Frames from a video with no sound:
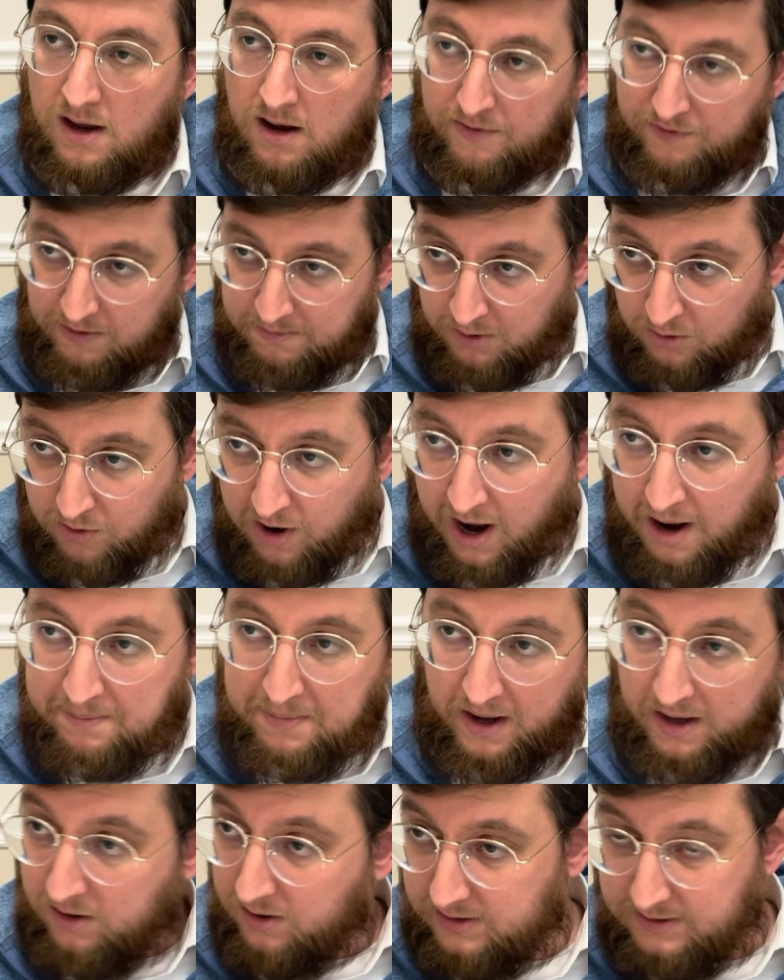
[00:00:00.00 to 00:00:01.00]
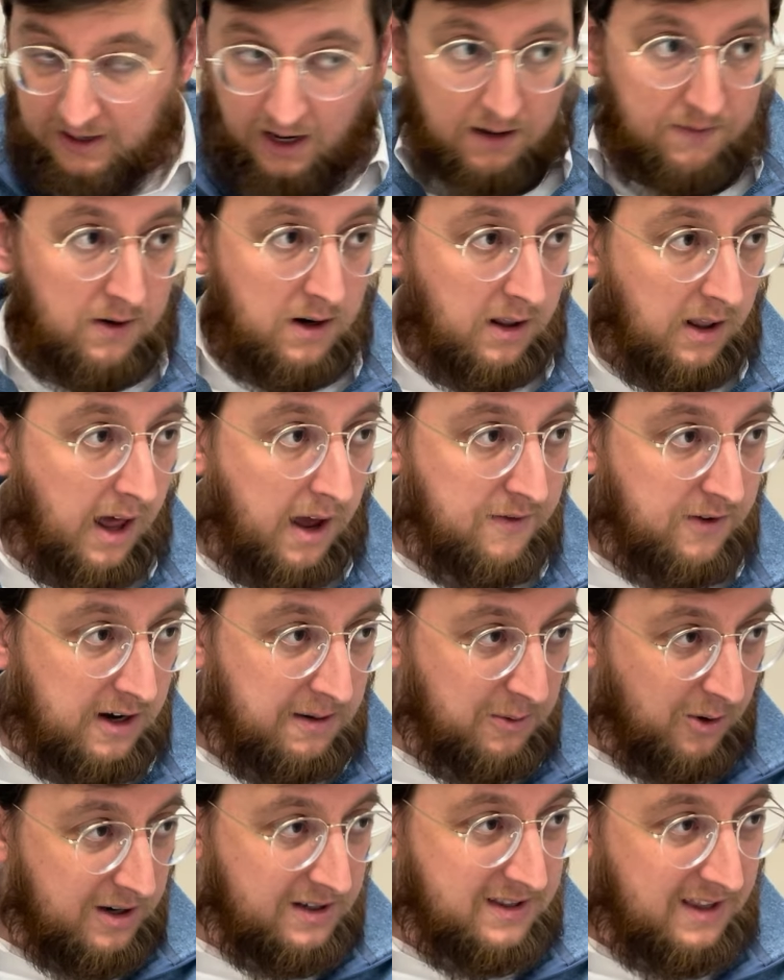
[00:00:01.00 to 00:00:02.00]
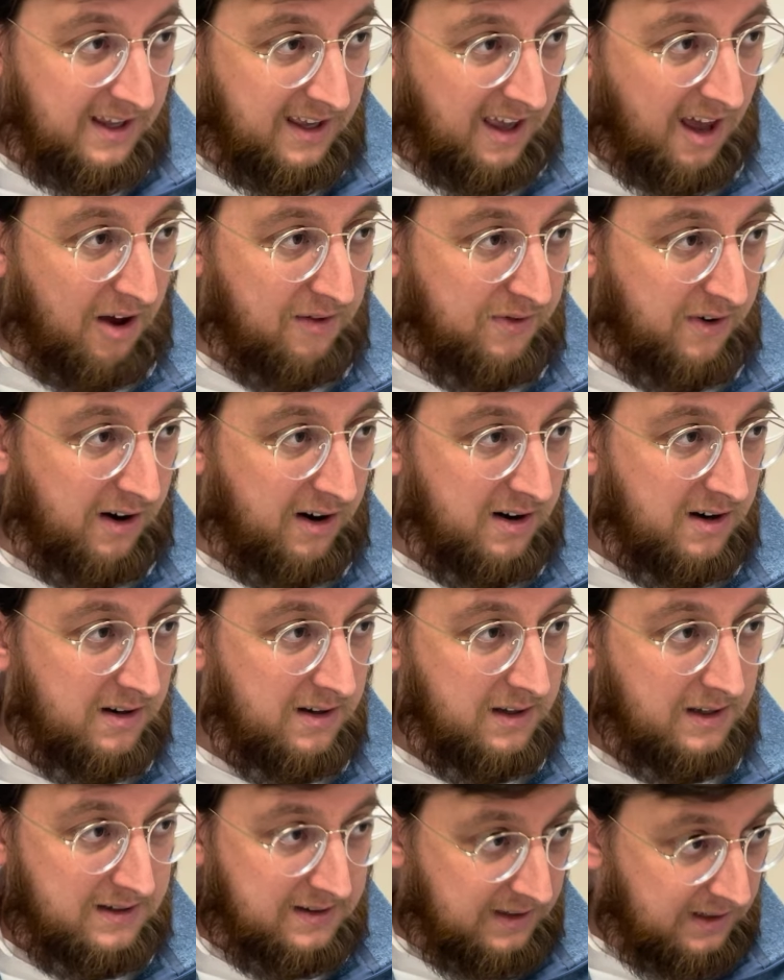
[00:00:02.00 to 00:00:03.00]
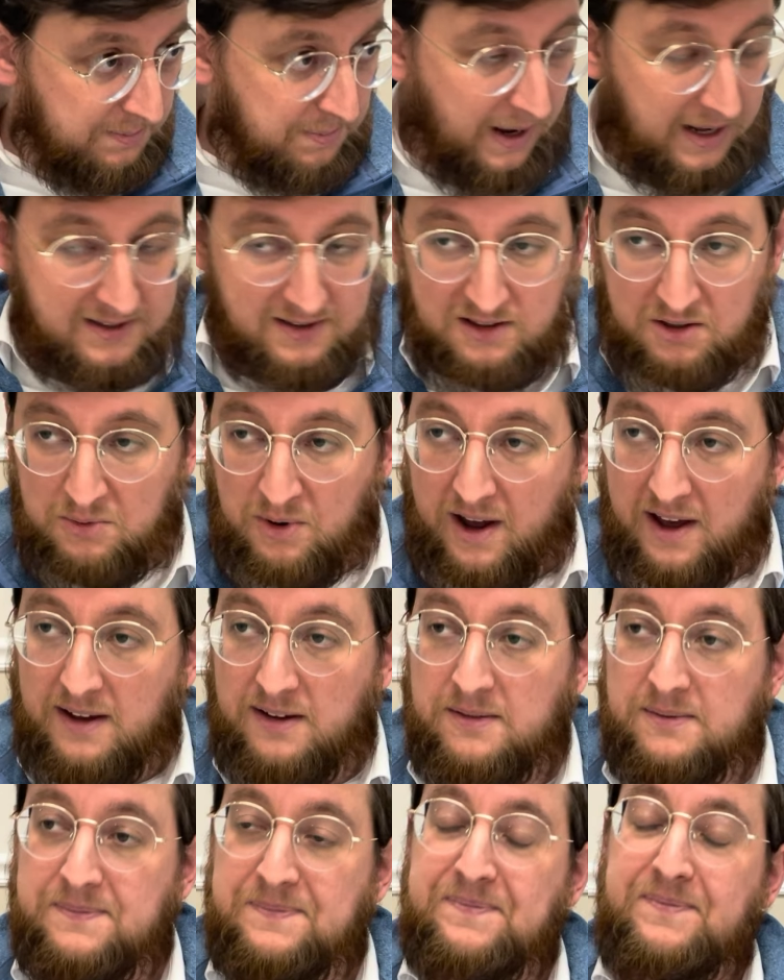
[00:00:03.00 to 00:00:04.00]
from a rabbi, he's not even alive anymore, he's in the kever, he's passed away.